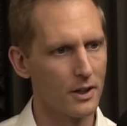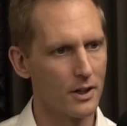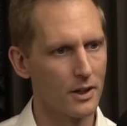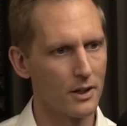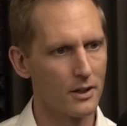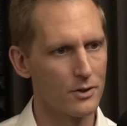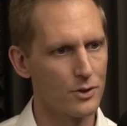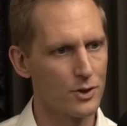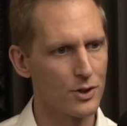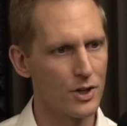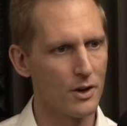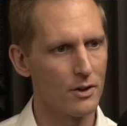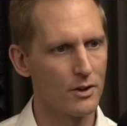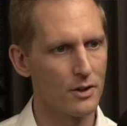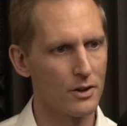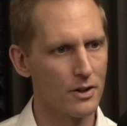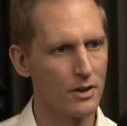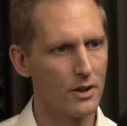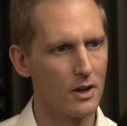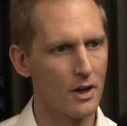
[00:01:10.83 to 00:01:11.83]
I share
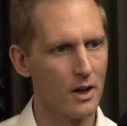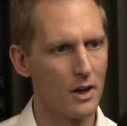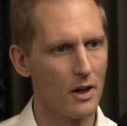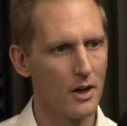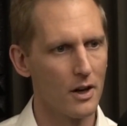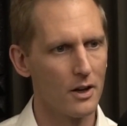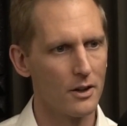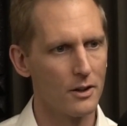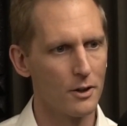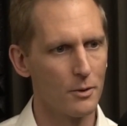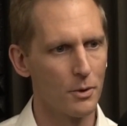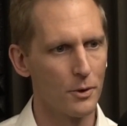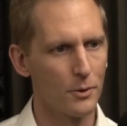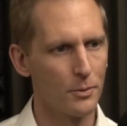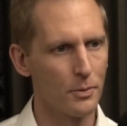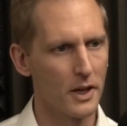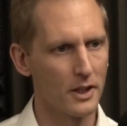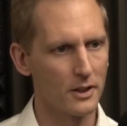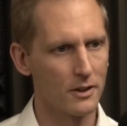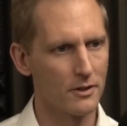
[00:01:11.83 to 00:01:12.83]
your
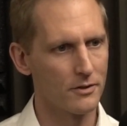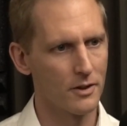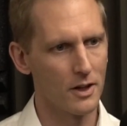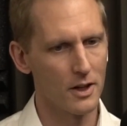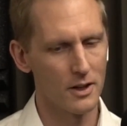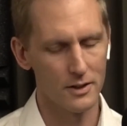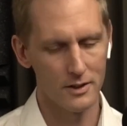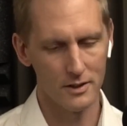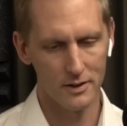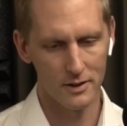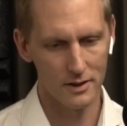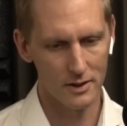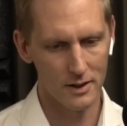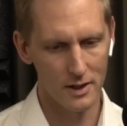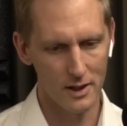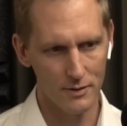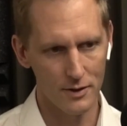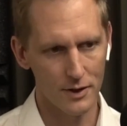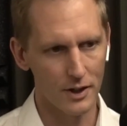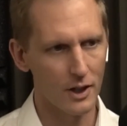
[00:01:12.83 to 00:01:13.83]
perspective on
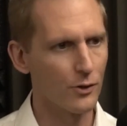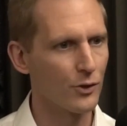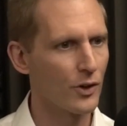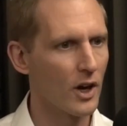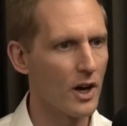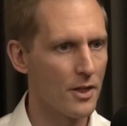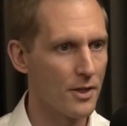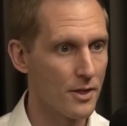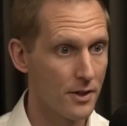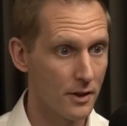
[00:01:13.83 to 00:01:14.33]
even the